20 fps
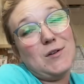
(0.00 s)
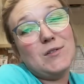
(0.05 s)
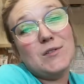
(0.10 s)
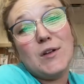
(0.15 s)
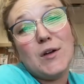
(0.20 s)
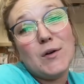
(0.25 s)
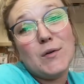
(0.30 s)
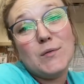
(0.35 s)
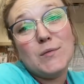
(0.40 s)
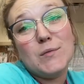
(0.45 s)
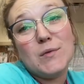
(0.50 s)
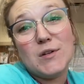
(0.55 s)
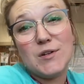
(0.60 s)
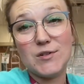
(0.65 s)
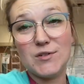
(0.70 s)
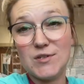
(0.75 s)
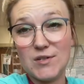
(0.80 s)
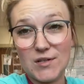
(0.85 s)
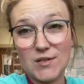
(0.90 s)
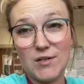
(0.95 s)
alone when you're
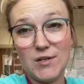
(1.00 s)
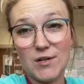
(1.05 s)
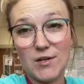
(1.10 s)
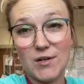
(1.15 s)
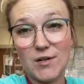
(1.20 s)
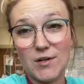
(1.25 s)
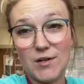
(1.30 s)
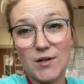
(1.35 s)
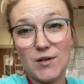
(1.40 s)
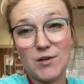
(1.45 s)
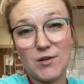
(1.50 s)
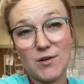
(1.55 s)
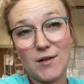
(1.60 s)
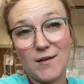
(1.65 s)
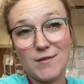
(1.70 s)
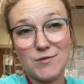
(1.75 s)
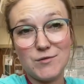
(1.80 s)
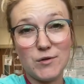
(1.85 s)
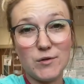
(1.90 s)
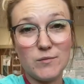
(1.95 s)
sitting here in your
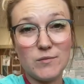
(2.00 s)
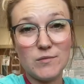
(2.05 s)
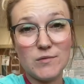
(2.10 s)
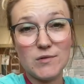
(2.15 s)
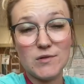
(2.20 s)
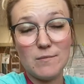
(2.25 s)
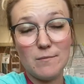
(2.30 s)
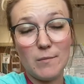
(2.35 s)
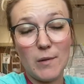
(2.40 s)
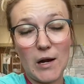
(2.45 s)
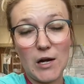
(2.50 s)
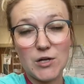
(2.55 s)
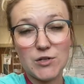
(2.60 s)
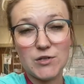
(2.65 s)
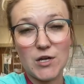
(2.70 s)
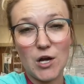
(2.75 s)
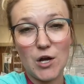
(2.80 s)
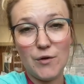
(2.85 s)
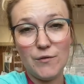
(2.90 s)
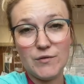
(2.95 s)
classrooms by
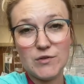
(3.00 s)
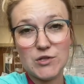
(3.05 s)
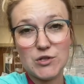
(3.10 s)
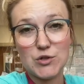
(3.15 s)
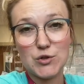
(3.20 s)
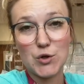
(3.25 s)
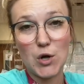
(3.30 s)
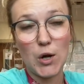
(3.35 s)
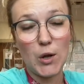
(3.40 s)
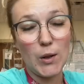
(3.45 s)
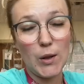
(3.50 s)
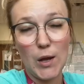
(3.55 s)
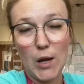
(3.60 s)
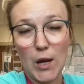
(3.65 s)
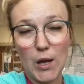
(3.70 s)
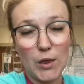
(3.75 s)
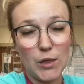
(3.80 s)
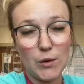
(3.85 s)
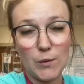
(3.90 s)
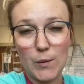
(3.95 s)
yourself,
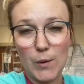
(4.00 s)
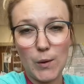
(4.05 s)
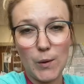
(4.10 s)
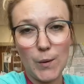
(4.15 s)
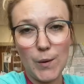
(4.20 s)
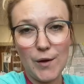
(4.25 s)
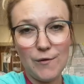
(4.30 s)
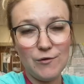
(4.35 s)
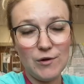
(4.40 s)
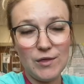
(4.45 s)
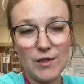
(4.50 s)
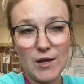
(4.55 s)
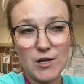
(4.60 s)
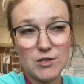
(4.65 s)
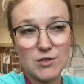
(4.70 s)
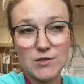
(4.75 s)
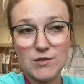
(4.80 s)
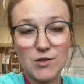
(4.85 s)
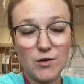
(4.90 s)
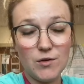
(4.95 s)
struggling through everything.
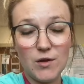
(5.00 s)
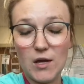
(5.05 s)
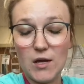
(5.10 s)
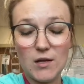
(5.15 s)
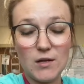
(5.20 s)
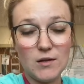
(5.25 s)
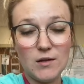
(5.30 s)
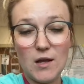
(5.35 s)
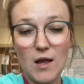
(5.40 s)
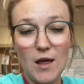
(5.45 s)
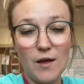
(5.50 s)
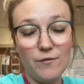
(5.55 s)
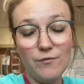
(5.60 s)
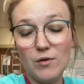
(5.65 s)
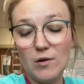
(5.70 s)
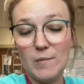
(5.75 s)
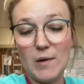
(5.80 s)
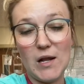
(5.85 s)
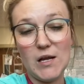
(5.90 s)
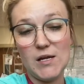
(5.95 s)
Just know that
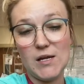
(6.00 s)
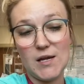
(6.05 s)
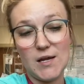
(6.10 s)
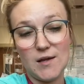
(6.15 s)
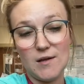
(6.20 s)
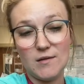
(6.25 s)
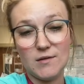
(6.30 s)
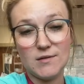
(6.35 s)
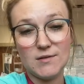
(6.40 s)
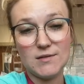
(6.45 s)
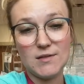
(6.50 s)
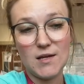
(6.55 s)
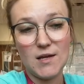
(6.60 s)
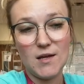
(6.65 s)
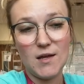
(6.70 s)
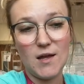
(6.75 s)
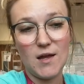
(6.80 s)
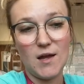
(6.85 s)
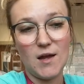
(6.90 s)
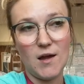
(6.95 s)
everybody is,
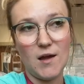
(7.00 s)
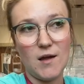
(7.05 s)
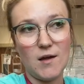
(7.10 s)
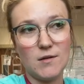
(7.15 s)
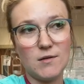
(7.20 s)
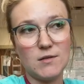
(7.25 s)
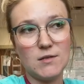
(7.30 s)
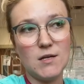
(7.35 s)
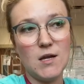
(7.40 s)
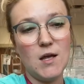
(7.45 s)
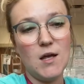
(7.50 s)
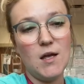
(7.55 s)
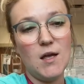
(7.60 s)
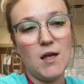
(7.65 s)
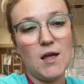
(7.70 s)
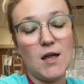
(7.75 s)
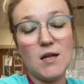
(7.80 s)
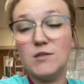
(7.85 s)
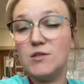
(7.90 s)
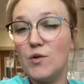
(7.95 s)
and
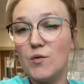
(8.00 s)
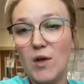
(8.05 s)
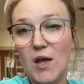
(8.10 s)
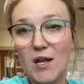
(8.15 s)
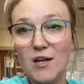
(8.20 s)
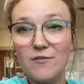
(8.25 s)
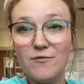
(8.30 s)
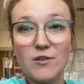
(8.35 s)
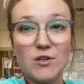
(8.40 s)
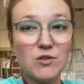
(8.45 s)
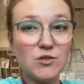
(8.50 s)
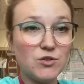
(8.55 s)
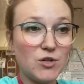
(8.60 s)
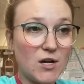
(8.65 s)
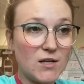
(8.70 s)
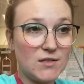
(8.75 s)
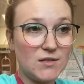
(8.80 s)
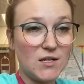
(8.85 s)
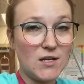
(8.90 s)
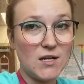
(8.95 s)
it's okay to feel
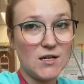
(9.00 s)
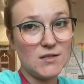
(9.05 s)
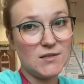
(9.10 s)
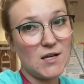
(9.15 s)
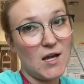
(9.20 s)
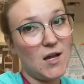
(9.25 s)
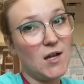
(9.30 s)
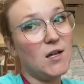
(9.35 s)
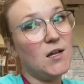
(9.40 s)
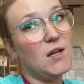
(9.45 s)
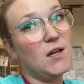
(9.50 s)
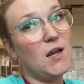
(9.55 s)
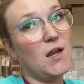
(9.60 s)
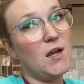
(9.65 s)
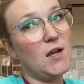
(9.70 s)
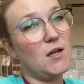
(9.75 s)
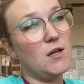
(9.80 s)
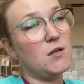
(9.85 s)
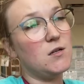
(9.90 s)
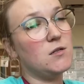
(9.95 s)
stressed and anxiety
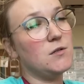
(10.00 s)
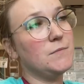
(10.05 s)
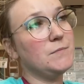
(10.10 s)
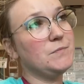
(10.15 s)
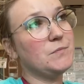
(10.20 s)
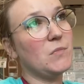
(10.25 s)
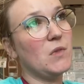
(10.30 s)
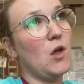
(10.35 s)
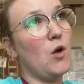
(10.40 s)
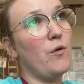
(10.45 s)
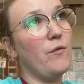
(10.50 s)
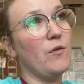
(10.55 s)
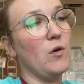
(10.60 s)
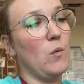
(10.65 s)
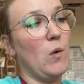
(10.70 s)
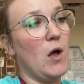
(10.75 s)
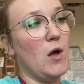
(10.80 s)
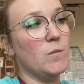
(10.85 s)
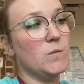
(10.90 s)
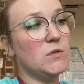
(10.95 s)
and
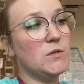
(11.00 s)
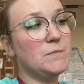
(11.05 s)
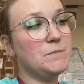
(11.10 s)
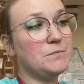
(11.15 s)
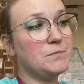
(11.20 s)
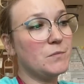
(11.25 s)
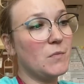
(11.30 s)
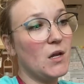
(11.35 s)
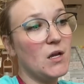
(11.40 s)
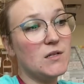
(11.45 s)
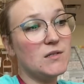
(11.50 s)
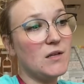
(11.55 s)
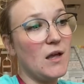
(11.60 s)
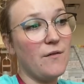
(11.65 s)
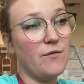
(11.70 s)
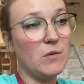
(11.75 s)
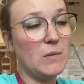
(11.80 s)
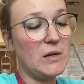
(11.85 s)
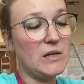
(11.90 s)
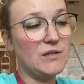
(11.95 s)
overwhelmed because
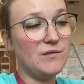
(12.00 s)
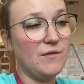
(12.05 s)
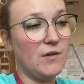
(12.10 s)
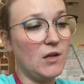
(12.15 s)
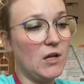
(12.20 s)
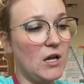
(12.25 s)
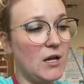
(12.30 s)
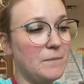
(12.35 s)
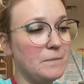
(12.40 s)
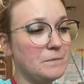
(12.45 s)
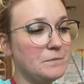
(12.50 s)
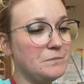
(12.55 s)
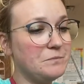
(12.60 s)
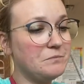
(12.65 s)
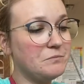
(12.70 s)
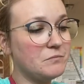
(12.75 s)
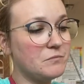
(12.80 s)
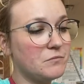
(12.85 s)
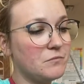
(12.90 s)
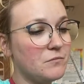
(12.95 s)
everybody's feeling it.
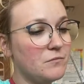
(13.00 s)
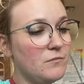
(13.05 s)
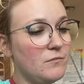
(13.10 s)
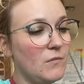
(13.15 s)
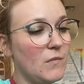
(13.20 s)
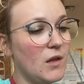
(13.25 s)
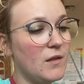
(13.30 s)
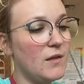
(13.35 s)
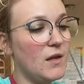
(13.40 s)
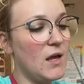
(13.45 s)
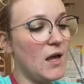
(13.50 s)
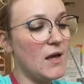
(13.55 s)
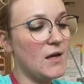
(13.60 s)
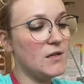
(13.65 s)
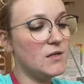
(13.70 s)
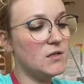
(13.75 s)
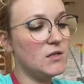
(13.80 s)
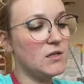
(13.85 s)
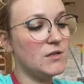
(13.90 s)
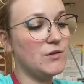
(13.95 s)
The
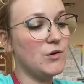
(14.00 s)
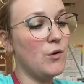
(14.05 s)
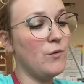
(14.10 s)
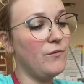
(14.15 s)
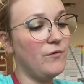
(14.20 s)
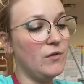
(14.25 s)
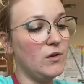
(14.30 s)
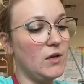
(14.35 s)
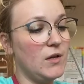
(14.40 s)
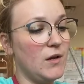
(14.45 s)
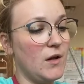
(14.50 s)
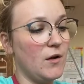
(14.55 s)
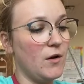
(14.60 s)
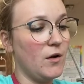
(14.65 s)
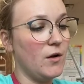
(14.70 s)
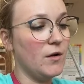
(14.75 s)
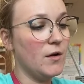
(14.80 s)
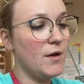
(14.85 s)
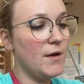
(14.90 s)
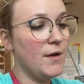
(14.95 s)
end is hopefully near,